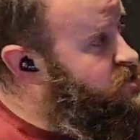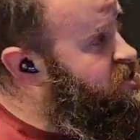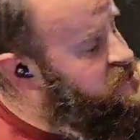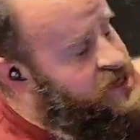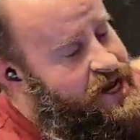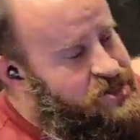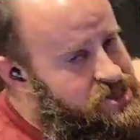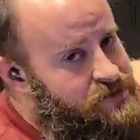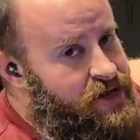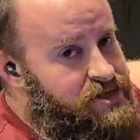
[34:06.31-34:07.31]
It doesn't
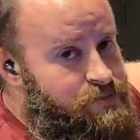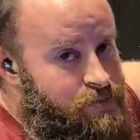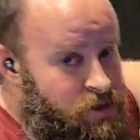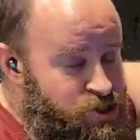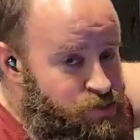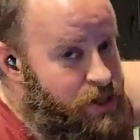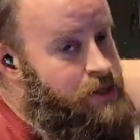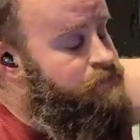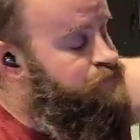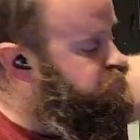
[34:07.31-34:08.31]
actually make them crispy.